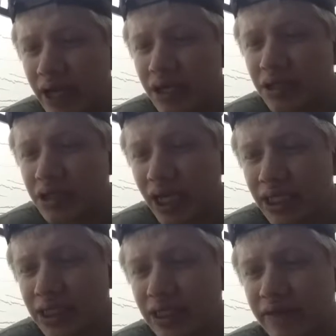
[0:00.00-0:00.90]

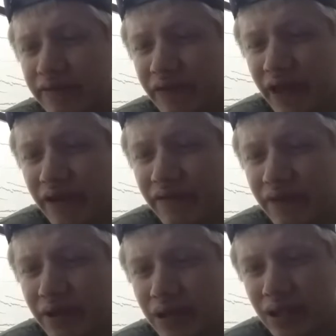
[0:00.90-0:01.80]
energizing
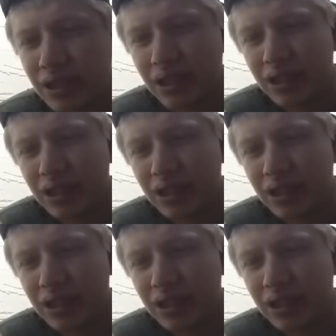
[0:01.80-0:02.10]
flavor.